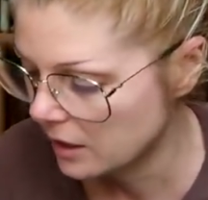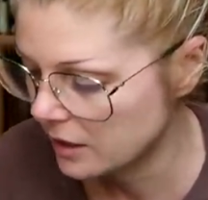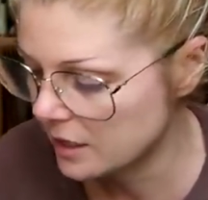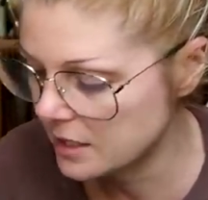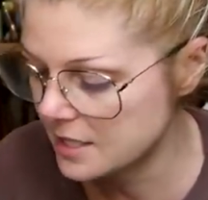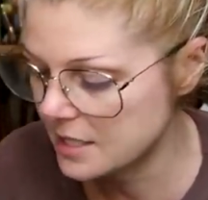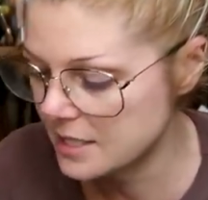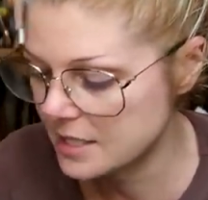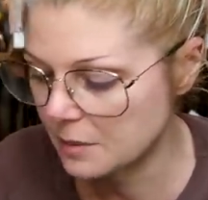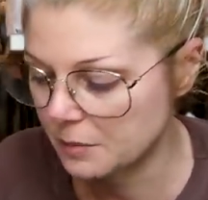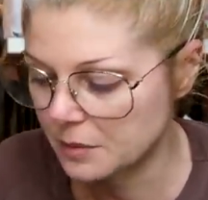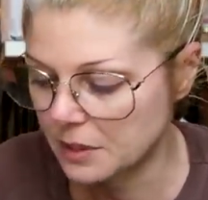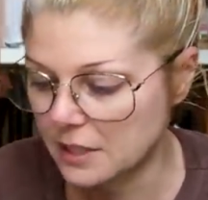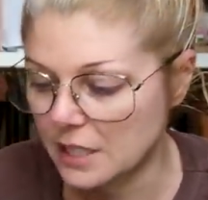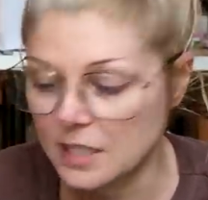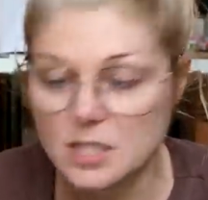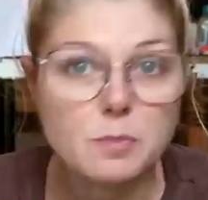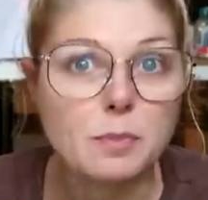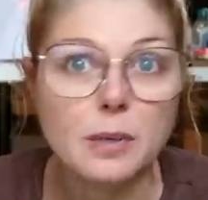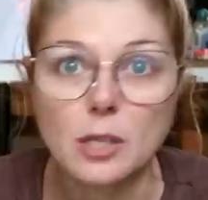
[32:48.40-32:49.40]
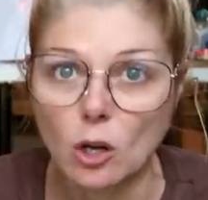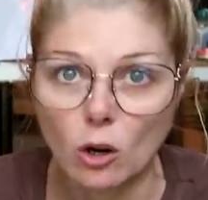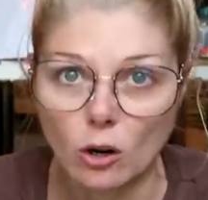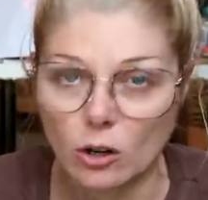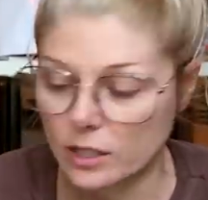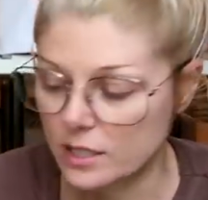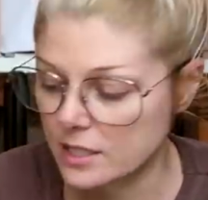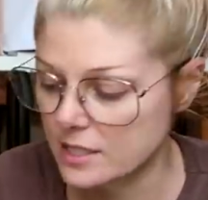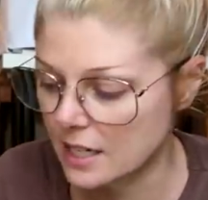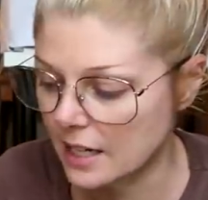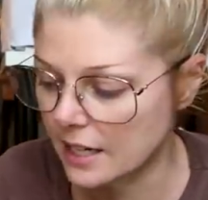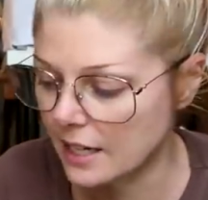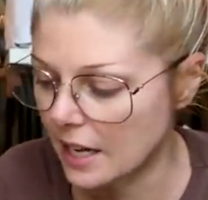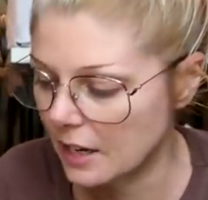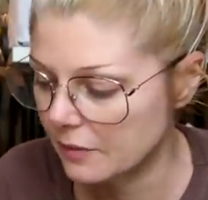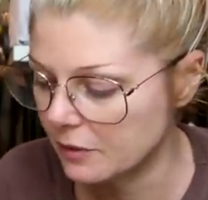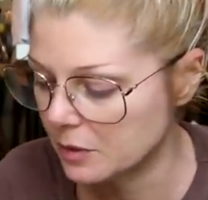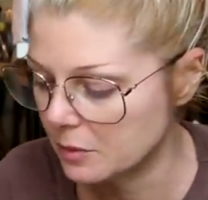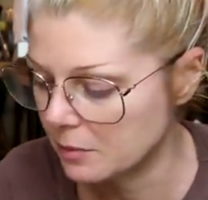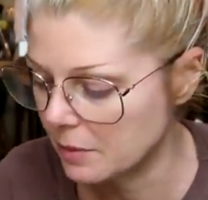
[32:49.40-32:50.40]
this is something that's PR, because I
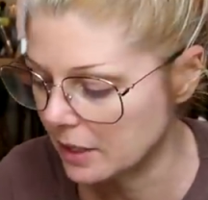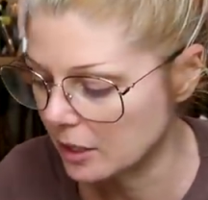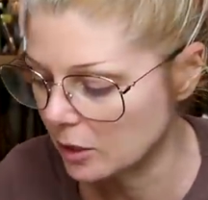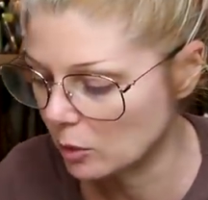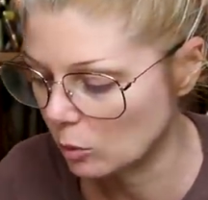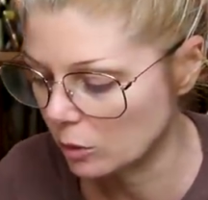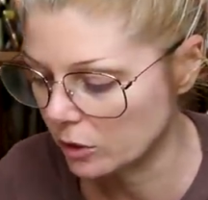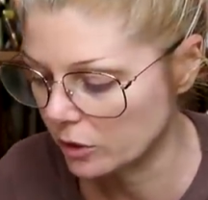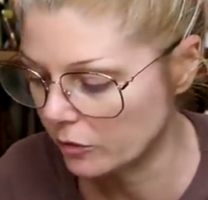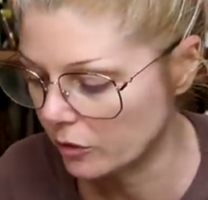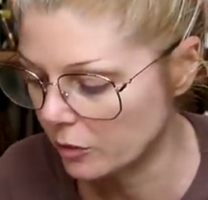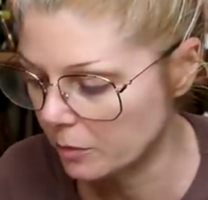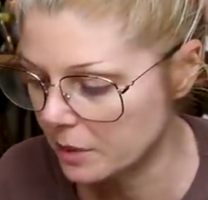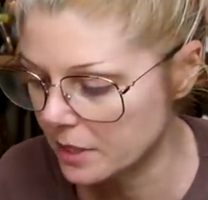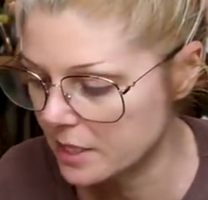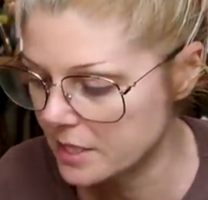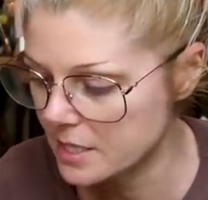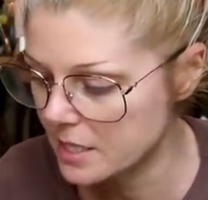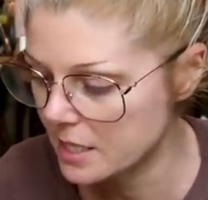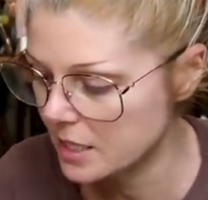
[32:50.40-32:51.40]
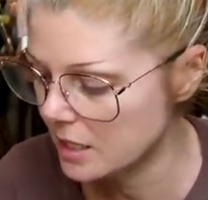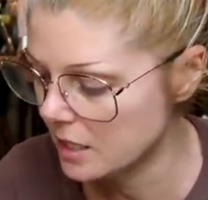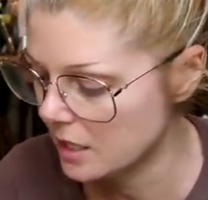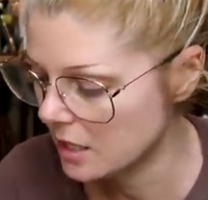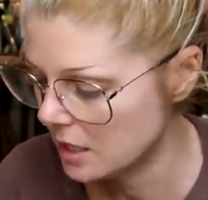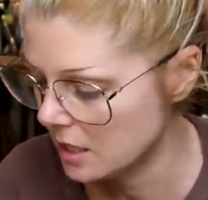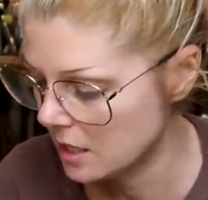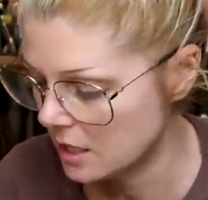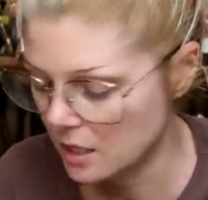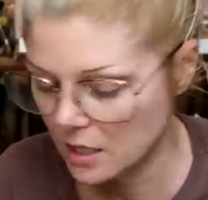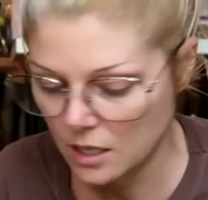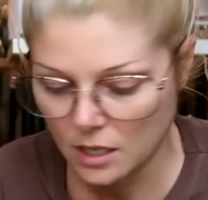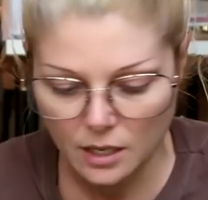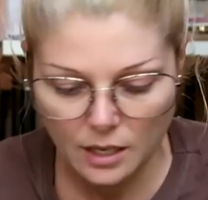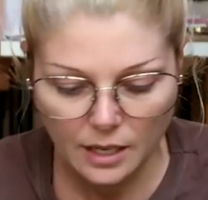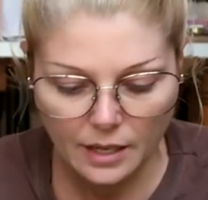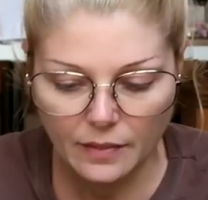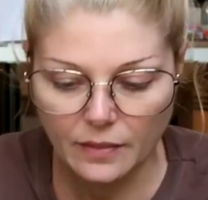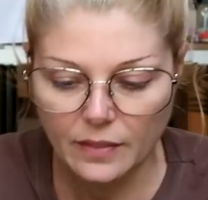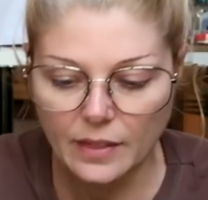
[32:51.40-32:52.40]
haven't made an order from Pixie,
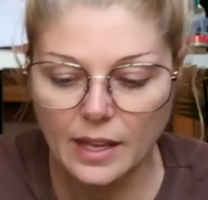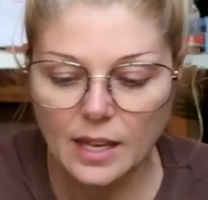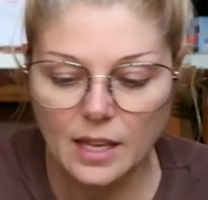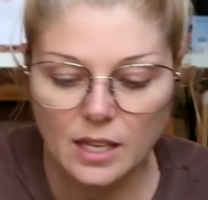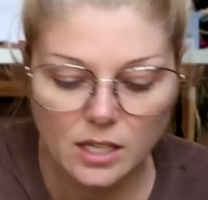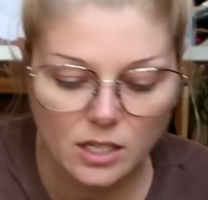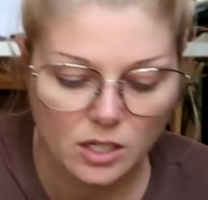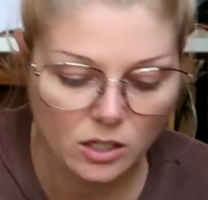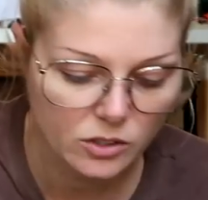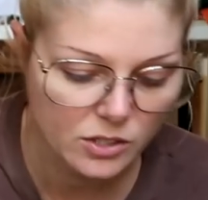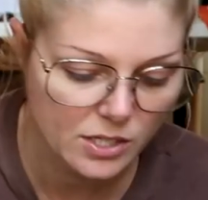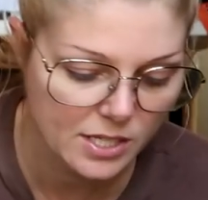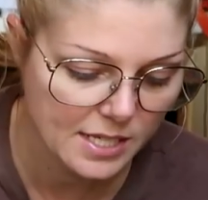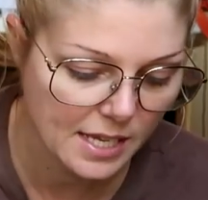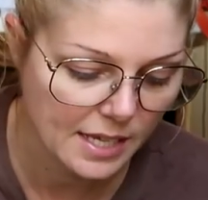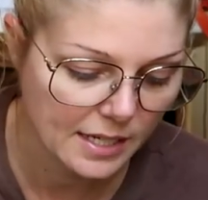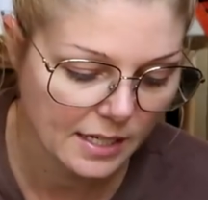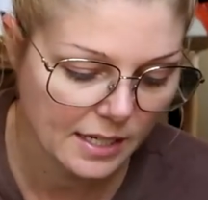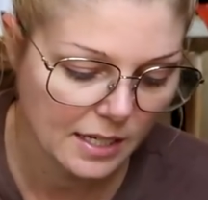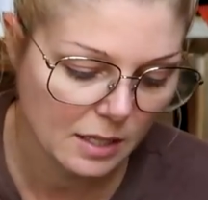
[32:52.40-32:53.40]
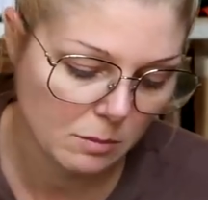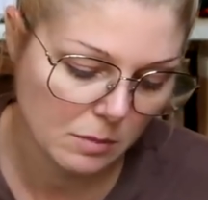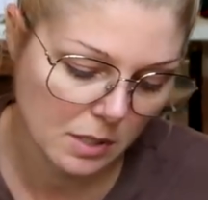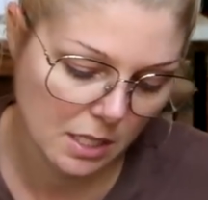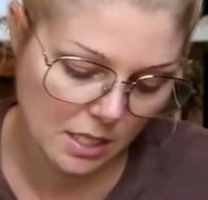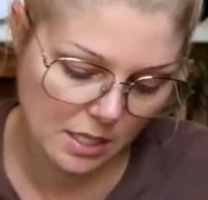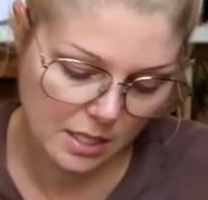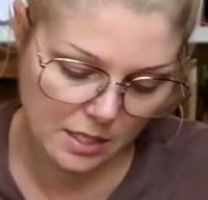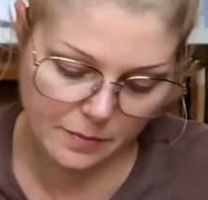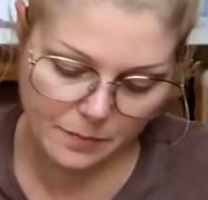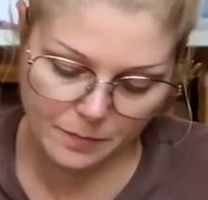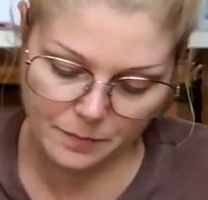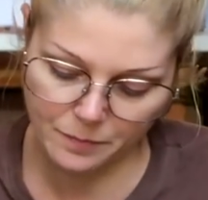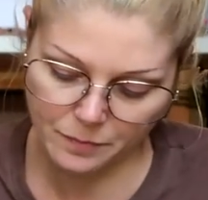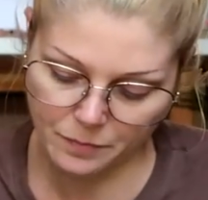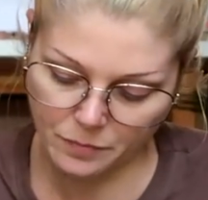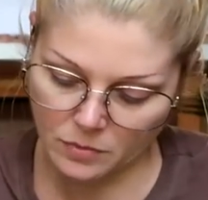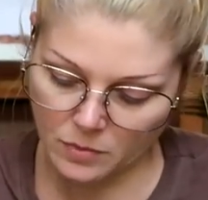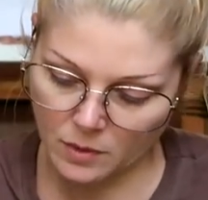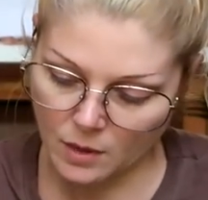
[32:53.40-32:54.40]
and they are sending me,
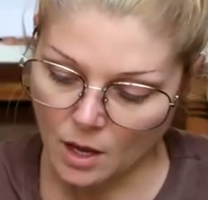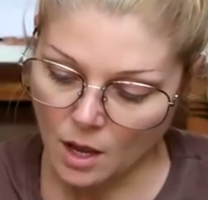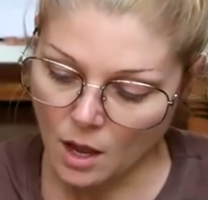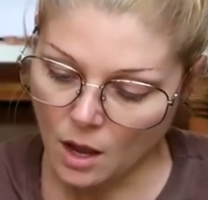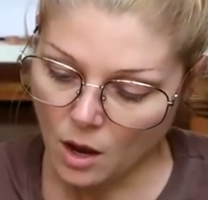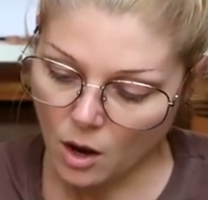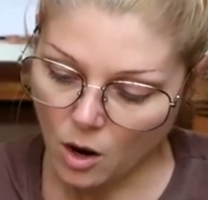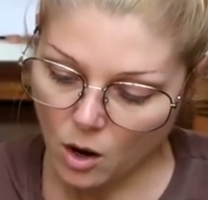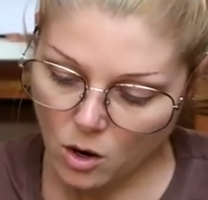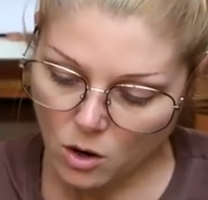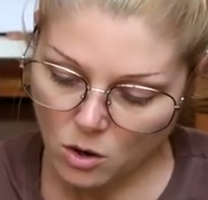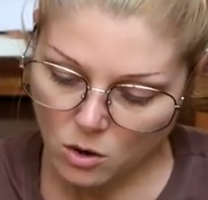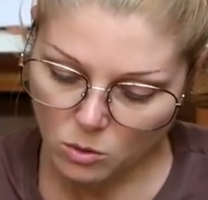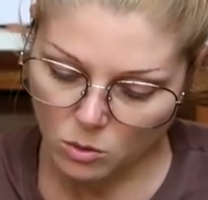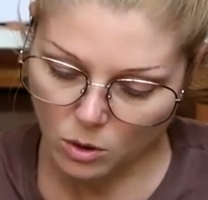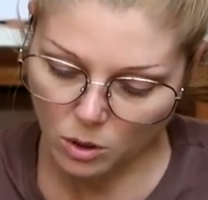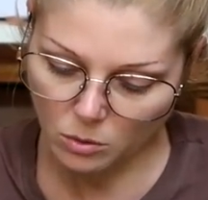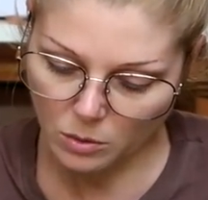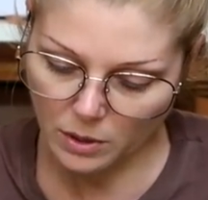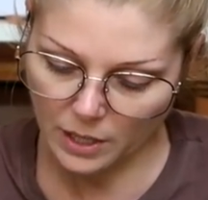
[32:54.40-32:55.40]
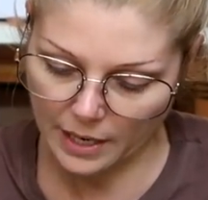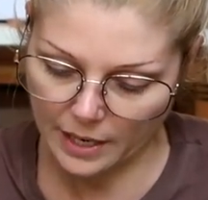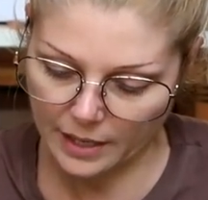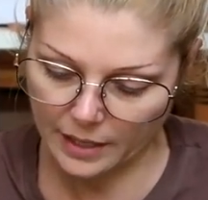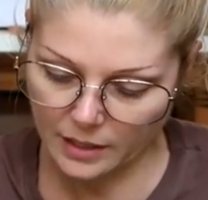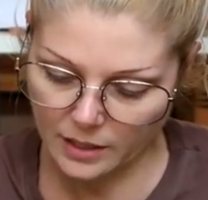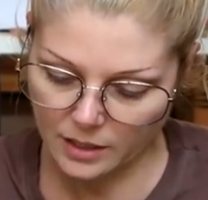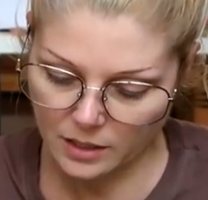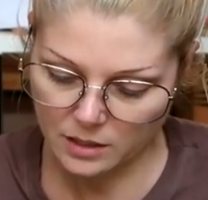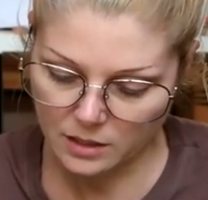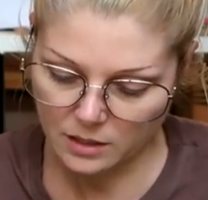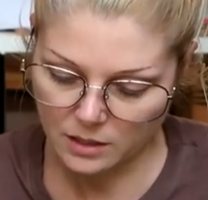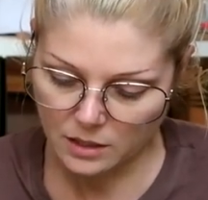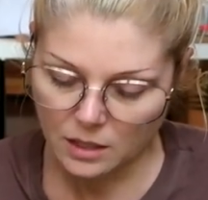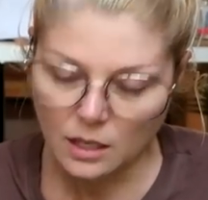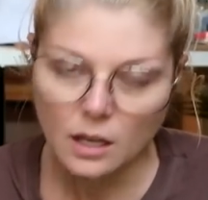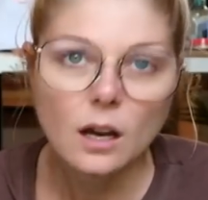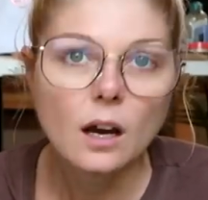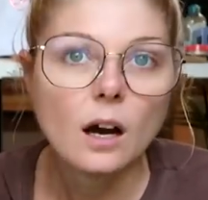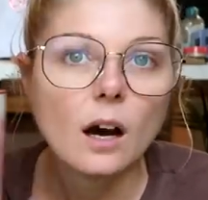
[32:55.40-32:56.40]
oh okay,
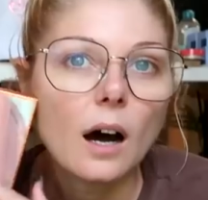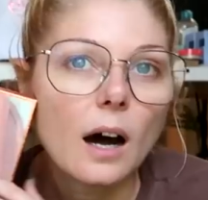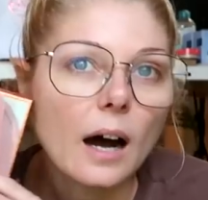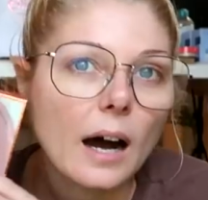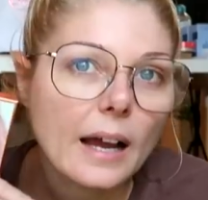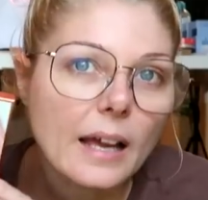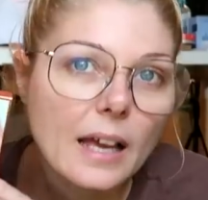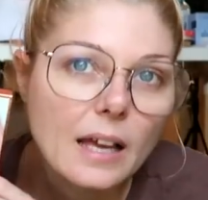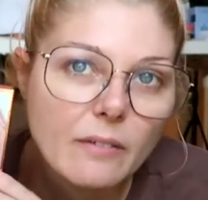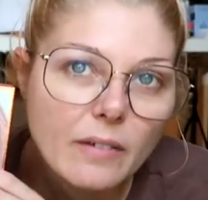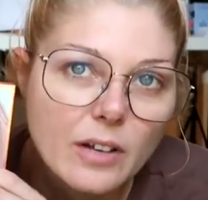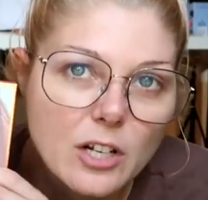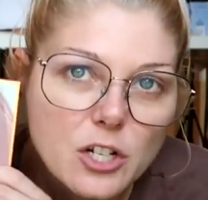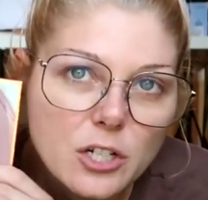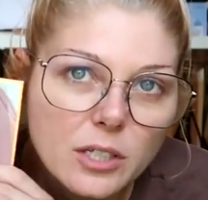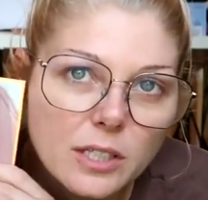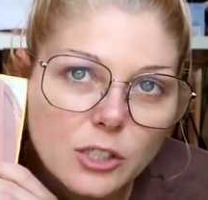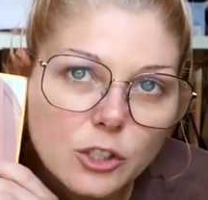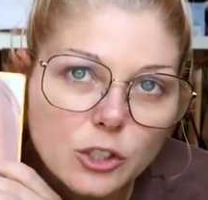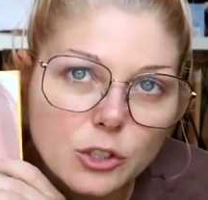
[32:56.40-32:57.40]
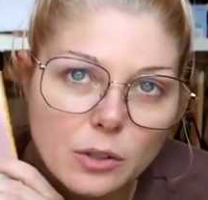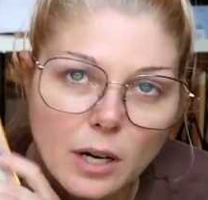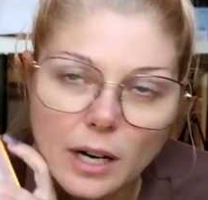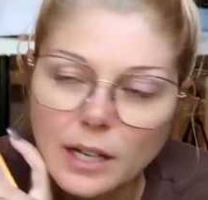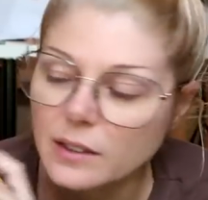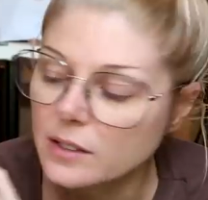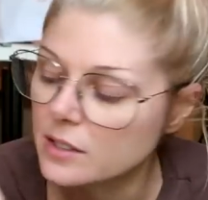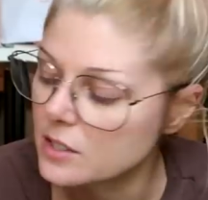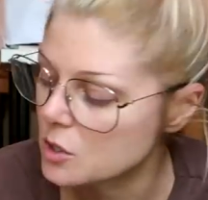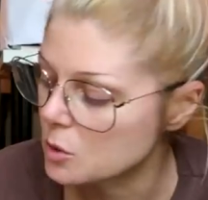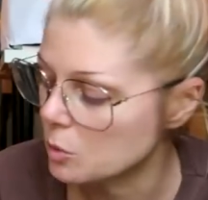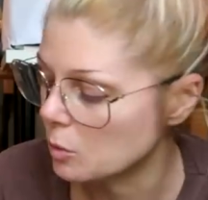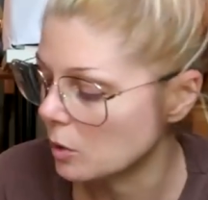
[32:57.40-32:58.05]
I have actually tried this